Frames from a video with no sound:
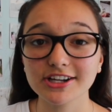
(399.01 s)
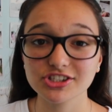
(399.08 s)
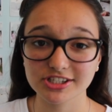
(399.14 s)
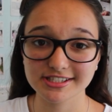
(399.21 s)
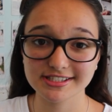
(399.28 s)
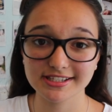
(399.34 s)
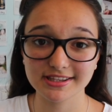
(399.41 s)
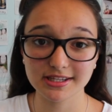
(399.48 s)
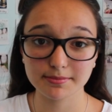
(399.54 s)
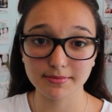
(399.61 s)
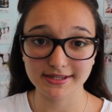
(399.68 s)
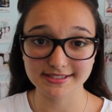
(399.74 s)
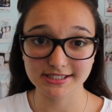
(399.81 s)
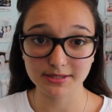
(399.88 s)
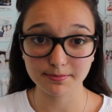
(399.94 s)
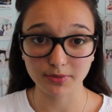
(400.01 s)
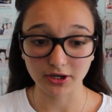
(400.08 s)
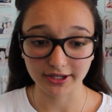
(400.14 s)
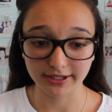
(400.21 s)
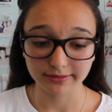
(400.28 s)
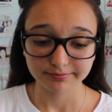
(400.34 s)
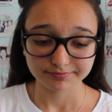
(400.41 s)
I just did the messy
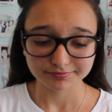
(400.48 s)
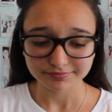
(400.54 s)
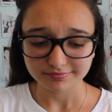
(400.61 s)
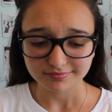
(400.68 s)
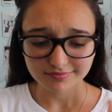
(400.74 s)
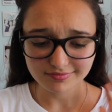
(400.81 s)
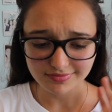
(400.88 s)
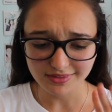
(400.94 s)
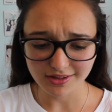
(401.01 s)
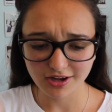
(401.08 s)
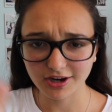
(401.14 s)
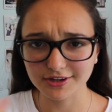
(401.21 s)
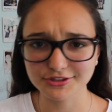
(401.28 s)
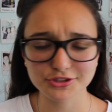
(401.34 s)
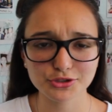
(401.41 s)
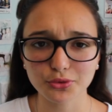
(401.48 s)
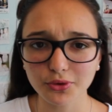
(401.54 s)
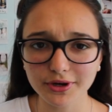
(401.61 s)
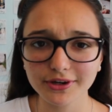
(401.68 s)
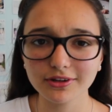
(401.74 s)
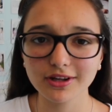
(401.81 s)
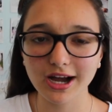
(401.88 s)
bun uh,
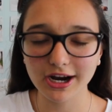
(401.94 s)
tutorial.